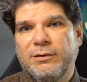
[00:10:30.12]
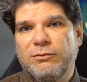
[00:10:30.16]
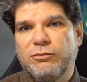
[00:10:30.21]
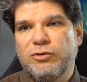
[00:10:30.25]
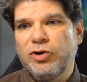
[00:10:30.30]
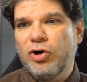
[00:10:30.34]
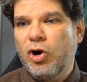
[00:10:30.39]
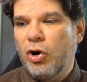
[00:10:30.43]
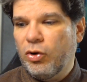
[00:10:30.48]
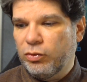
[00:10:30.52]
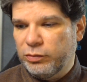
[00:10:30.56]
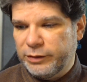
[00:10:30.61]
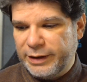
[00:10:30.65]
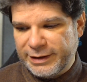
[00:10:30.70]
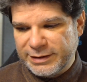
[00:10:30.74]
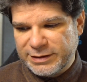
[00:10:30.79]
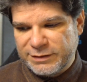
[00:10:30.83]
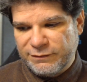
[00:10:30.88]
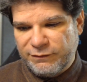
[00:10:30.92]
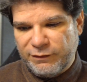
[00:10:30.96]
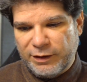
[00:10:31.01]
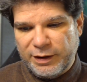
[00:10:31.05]
no,
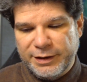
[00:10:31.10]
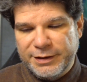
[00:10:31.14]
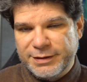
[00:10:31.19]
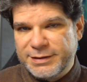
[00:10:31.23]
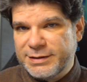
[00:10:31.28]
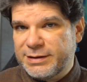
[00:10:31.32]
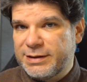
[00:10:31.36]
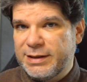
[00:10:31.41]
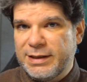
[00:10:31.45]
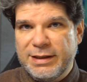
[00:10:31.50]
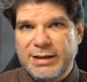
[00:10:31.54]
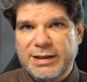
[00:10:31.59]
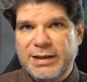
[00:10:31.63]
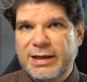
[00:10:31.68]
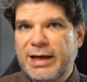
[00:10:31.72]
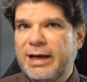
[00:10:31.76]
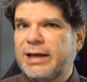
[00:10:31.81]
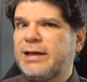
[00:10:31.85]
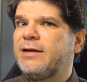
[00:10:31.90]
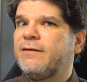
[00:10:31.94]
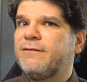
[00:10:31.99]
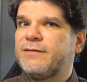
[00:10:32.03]
as far as the
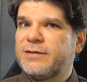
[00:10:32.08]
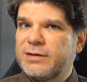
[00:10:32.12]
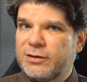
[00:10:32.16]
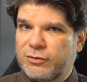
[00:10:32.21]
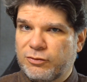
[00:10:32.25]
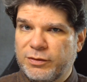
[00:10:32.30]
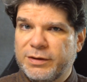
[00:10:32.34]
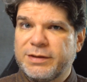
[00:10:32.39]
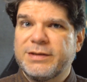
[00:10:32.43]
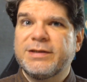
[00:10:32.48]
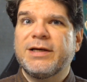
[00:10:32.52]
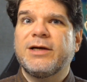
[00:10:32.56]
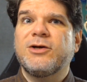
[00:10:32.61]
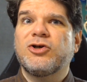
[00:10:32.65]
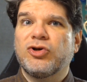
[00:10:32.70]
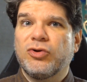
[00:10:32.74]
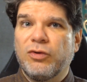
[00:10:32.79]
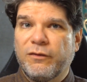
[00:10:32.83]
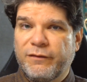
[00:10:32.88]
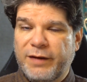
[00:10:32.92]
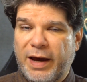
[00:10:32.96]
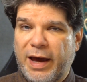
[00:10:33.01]
native
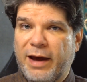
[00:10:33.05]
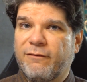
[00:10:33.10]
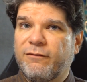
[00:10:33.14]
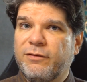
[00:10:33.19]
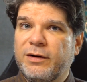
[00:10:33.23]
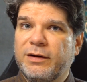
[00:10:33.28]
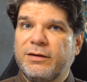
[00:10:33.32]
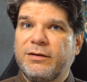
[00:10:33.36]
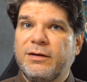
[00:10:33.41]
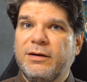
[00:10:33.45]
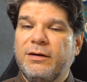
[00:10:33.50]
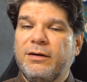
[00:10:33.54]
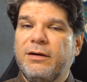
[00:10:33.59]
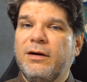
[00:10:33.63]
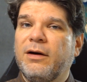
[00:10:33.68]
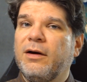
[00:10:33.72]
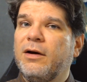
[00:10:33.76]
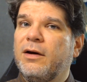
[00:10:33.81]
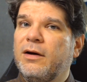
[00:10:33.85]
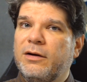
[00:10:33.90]
synchronization of everything,